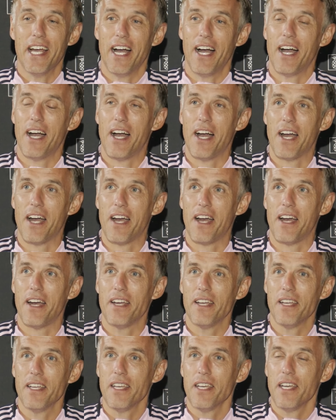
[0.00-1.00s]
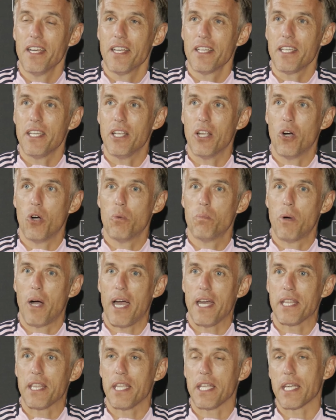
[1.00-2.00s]
But
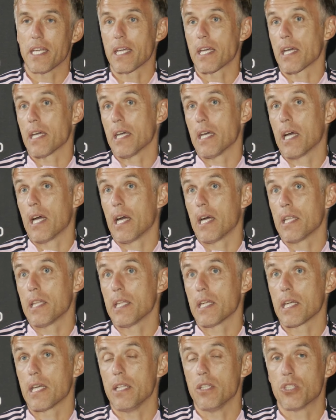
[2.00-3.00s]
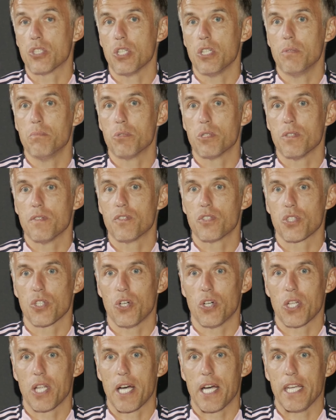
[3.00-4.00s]
I think in terms of sort
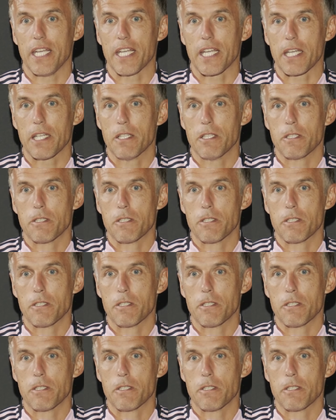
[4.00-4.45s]
of like